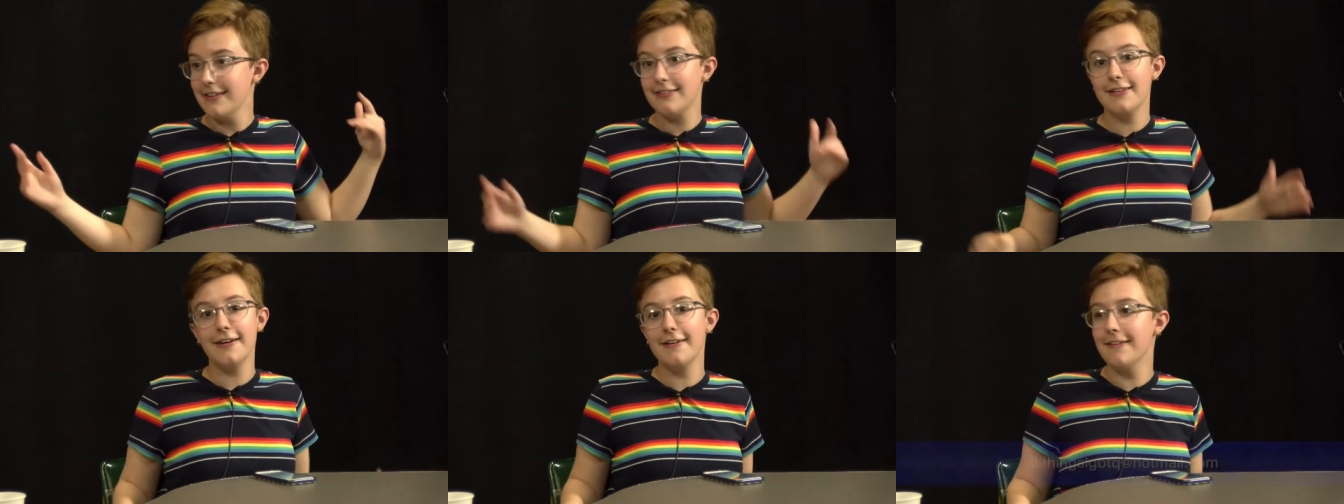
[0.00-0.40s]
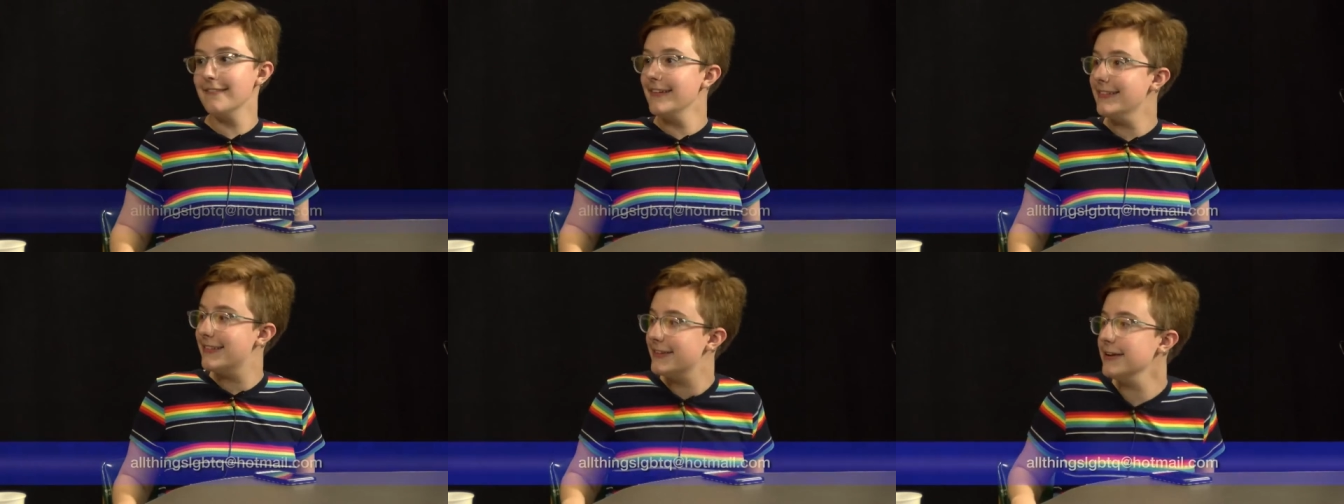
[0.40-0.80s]
So
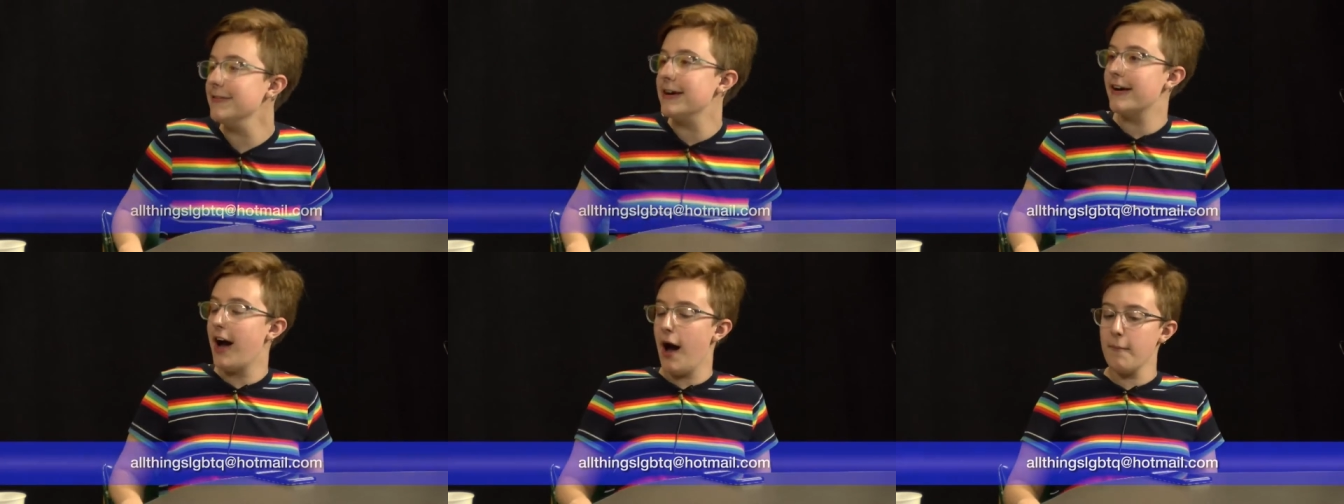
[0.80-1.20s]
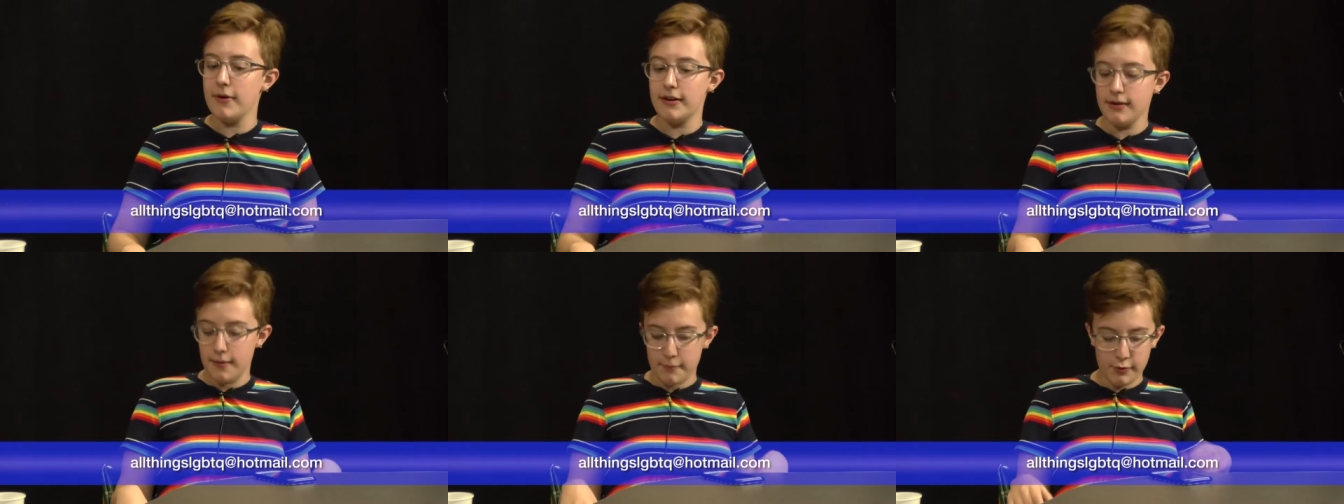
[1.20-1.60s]
let's do it.
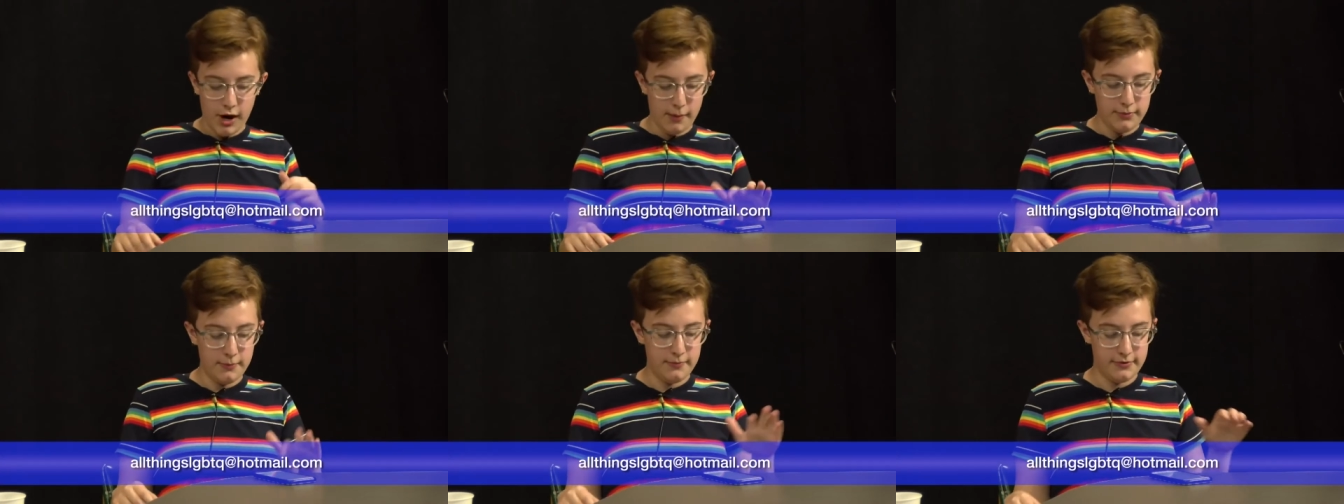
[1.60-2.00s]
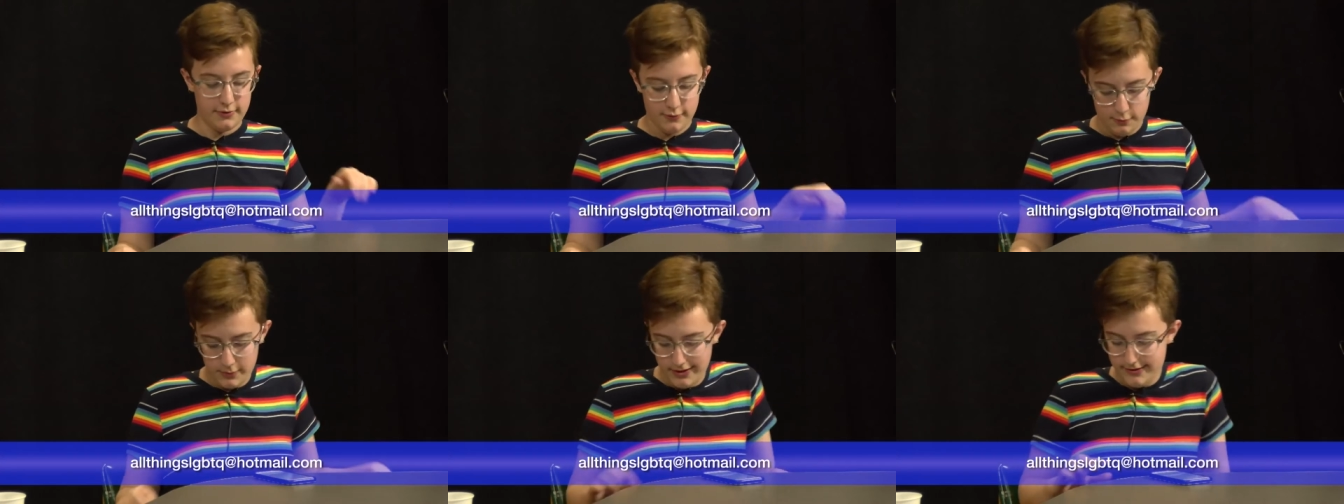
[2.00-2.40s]
Common problems
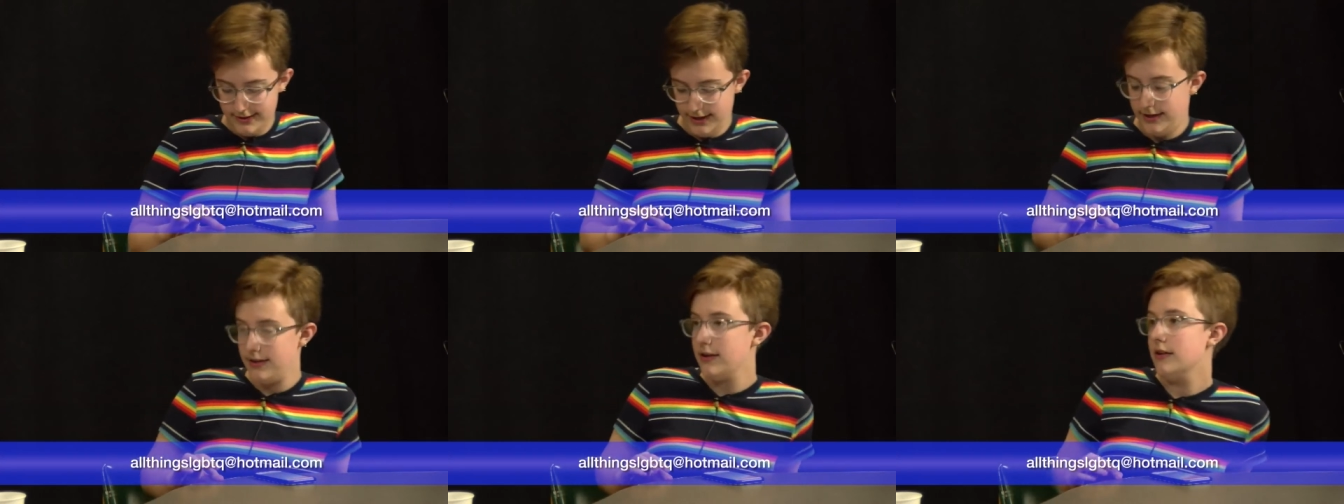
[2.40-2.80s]
we see.